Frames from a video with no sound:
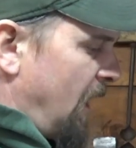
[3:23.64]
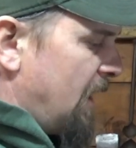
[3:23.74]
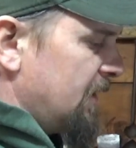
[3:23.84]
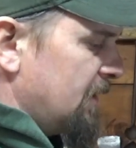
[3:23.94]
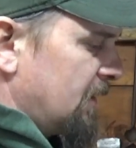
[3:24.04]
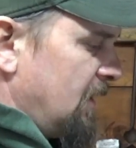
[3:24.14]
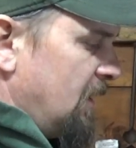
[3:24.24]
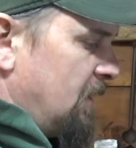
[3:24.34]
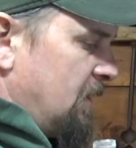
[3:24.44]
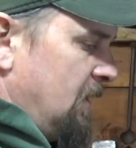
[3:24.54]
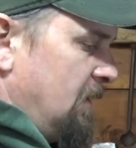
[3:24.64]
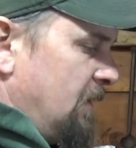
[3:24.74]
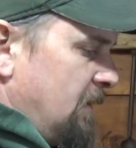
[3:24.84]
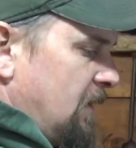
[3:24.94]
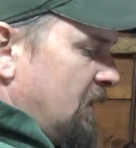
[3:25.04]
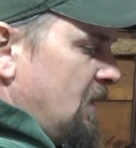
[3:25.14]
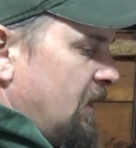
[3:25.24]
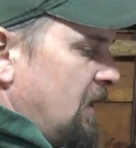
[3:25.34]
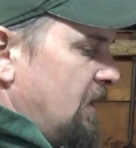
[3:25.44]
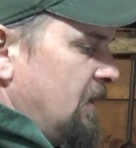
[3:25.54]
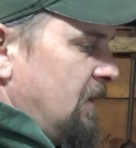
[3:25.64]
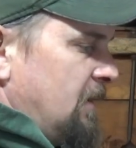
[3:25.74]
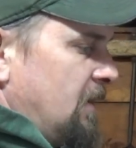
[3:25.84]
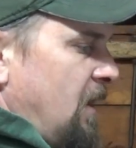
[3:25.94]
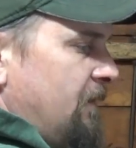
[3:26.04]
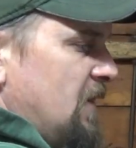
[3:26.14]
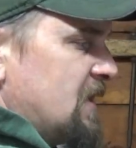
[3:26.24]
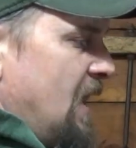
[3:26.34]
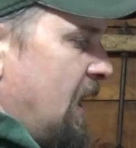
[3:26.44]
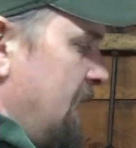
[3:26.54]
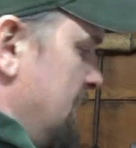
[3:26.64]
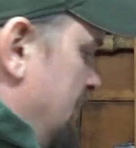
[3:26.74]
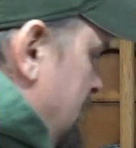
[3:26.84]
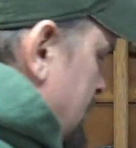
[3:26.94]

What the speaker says: Pioneer kit that the Humvees had.